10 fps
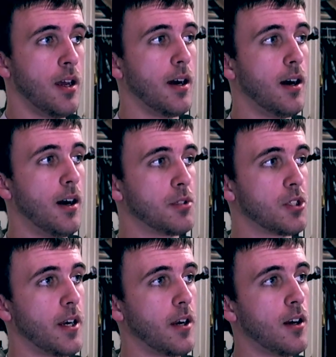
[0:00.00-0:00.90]

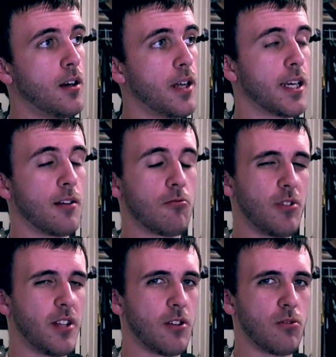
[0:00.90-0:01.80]
So I heard like a
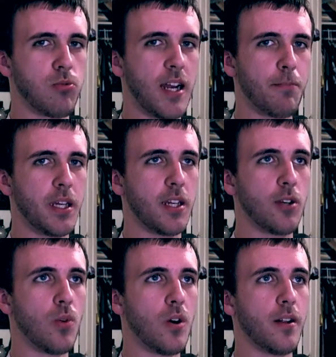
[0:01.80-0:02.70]
really crappy
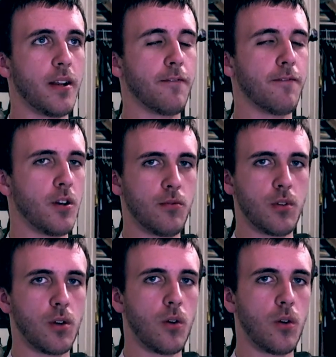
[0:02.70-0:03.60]
quality phone
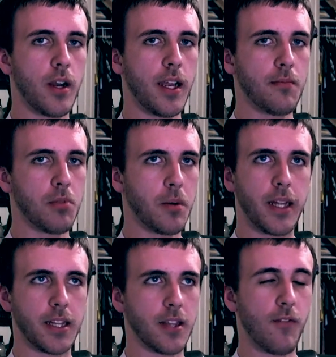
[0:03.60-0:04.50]
recording, probably
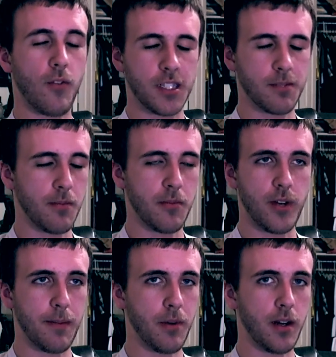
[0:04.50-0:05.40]
like the voice memo
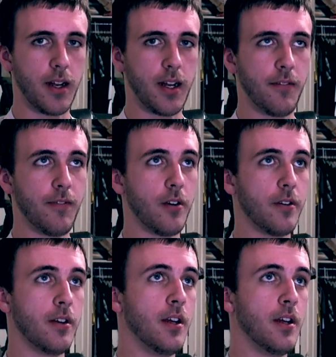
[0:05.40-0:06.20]
app on an iPhone.